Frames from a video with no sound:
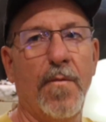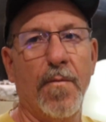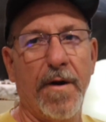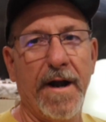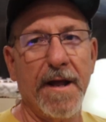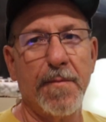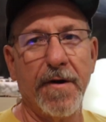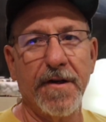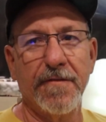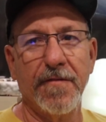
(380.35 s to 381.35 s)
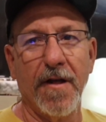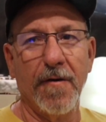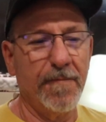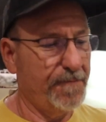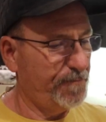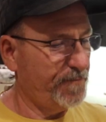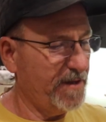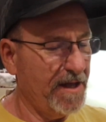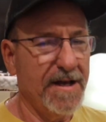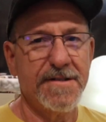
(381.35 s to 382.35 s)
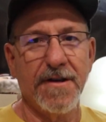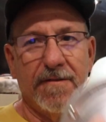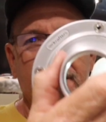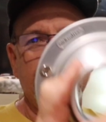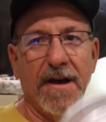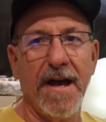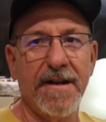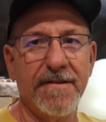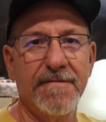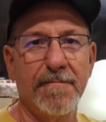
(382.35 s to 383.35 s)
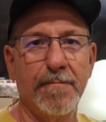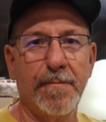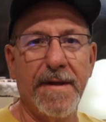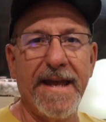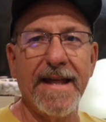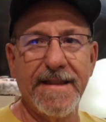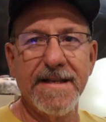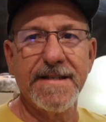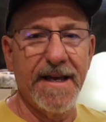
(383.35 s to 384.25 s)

we're going to get pretty good flow. So let's go ahead and get this